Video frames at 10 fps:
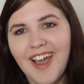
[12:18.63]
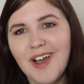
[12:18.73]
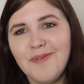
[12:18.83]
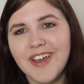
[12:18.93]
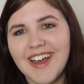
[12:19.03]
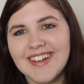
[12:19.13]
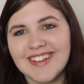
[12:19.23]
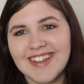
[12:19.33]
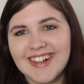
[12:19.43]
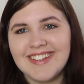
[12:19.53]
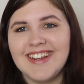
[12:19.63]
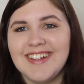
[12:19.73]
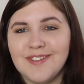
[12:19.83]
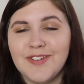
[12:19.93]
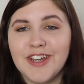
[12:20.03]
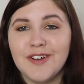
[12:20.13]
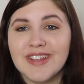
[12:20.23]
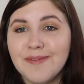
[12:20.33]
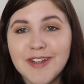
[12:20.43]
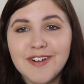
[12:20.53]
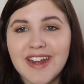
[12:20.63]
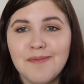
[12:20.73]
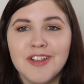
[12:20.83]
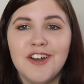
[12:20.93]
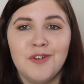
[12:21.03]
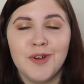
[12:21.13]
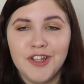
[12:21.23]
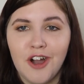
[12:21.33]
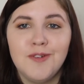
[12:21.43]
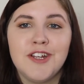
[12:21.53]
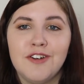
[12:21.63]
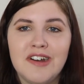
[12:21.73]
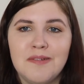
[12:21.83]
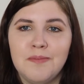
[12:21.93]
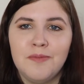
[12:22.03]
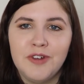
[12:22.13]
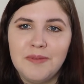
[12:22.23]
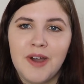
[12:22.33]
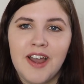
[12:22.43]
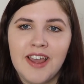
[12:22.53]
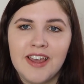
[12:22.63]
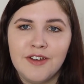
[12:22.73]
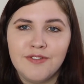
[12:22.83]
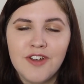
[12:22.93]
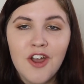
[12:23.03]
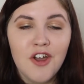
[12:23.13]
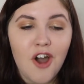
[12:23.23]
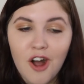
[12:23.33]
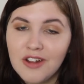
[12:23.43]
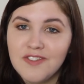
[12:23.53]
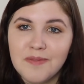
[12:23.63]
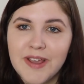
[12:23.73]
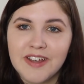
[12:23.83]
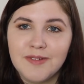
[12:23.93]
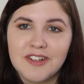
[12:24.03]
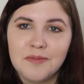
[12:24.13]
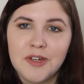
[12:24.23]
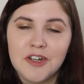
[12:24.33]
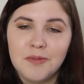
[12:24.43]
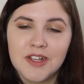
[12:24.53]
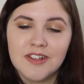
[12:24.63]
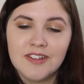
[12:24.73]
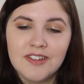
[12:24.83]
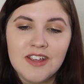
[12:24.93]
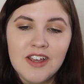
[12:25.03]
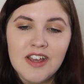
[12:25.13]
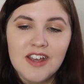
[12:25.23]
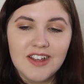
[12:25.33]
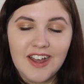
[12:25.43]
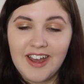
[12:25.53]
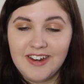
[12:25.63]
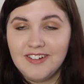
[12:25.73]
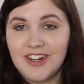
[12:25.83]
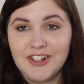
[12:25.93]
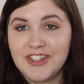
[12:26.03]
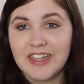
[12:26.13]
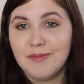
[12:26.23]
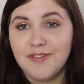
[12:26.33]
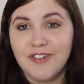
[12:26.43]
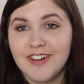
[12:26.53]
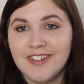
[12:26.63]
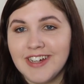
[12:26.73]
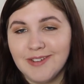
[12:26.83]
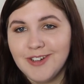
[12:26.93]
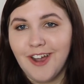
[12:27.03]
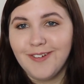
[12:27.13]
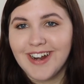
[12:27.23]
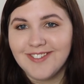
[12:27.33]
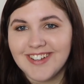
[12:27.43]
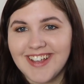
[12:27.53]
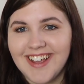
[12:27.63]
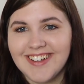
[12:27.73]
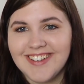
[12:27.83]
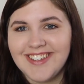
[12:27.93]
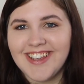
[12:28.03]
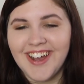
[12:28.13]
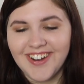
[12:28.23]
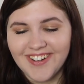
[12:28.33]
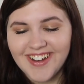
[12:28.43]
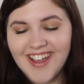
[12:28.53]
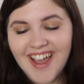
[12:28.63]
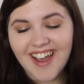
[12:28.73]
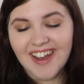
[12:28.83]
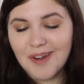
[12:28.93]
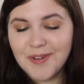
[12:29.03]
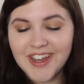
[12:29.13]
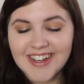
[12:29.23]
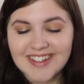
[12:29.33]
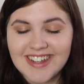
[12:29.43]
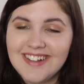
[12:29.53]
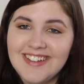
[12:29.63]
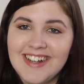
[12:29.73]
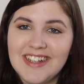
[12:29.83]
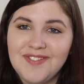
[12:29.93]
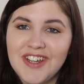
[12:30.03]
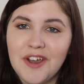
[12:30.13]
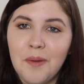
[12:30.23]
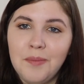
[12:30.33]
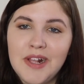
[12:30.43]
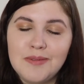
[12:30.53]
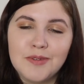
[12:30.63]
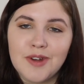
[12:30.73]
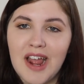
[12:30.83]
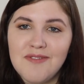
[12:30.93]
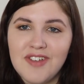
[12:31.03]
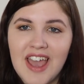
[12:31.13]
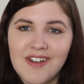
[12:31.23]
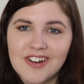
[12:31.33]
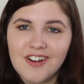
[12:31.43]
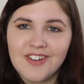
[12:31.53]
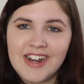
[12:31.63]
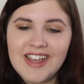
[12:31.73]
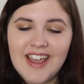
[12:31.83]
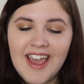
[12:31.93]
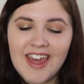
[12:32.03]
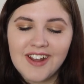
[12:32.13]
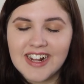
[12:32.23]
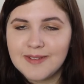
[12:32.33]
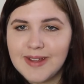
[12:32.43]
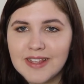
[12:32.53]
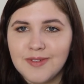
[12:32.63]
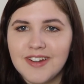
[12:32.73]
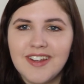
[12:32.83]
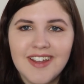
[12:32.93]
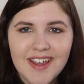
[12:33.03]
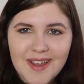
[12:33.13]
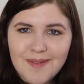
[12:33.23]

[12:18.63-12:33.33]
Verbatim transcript: I hope you guys liked today's video. Let me know down below what y'all would go out and rebuy if all of your makeup disappeared, because I just think it'd be fun to hear what y'all would have to say. So I hope you guys liked today's video. Please subscribe if you haven't already, and I'll catch you in the next one.